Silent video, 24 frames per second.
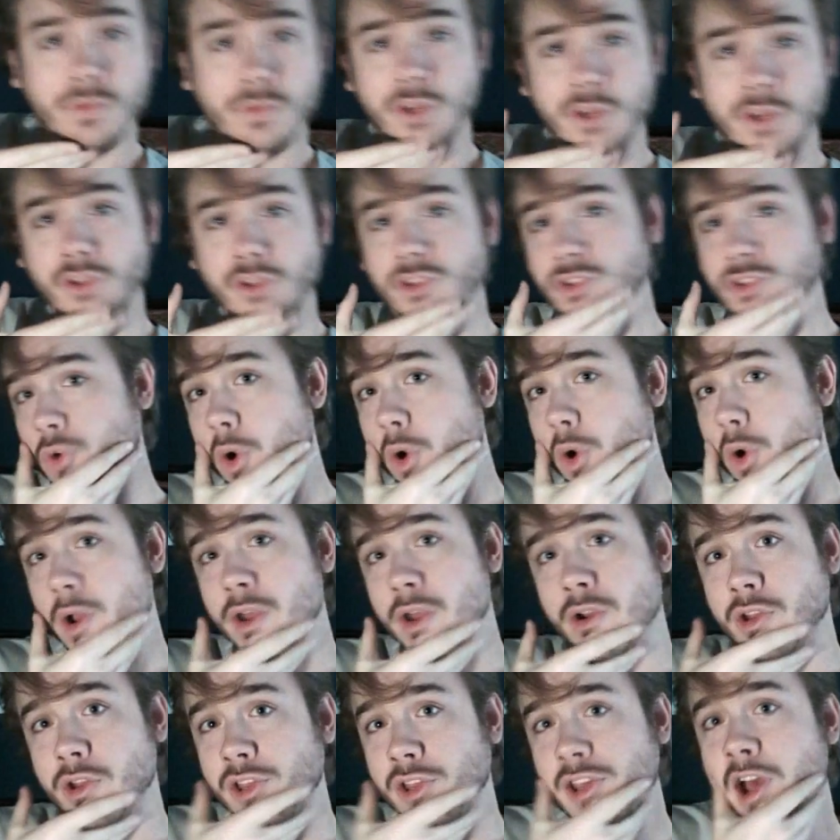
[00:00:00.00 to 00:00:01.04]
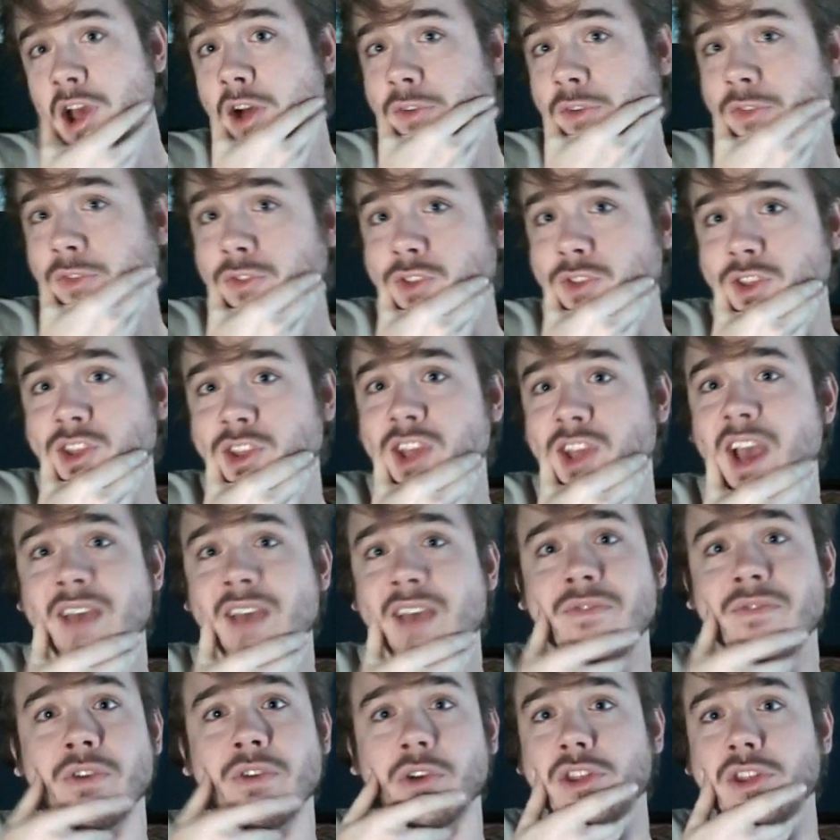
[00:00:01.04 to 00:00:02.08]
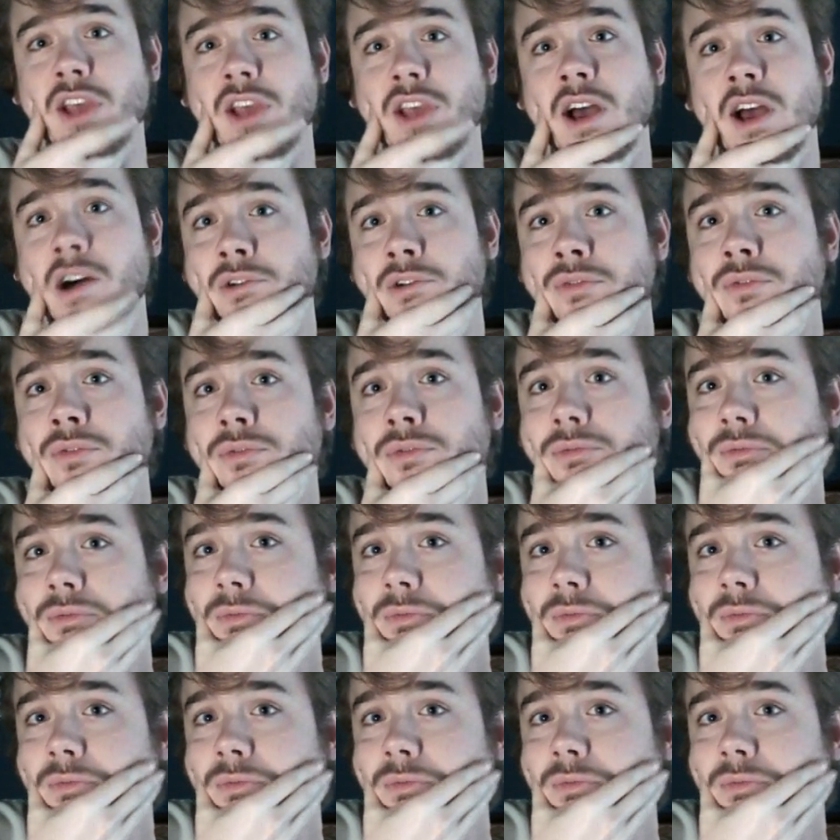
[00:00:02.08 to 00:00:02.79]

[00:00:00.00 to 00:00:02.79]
destroy yourself to save yourself.